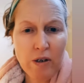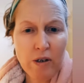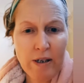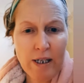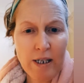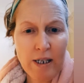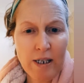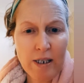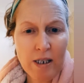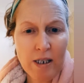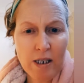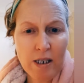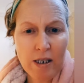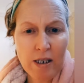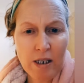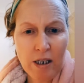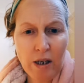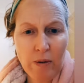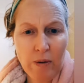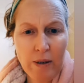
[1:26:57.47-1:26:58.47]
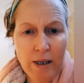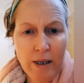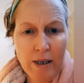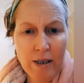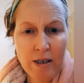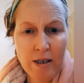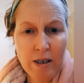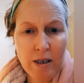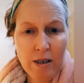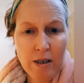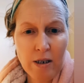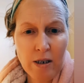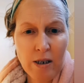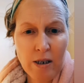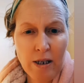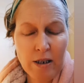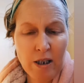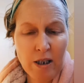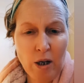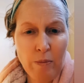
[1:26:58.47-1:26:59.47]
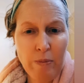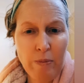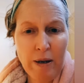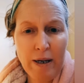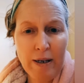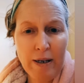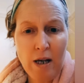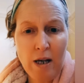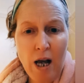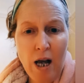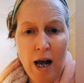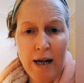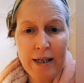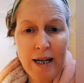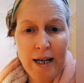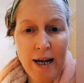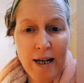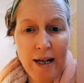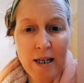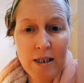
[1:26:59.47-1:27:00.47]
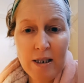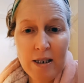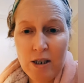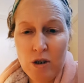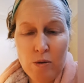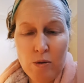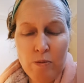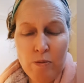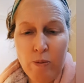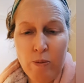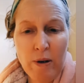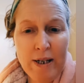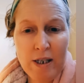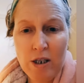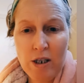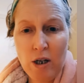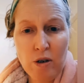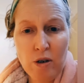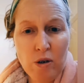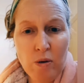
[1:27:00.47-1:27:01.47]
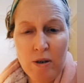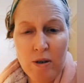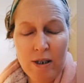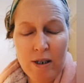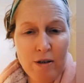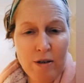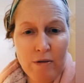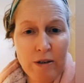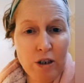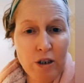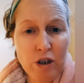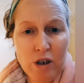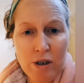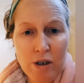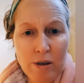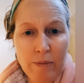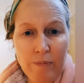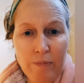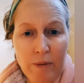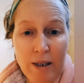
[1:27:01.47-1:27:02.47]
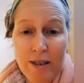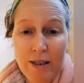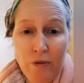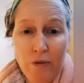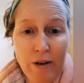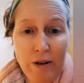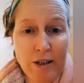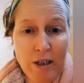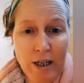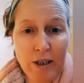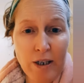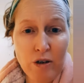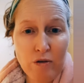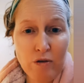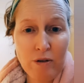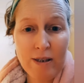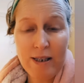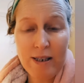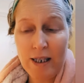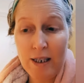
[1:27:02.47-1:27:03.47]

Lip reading: to ears to go ahead. They say bad. Kaz, please don't do the syringe. It's very dangerous.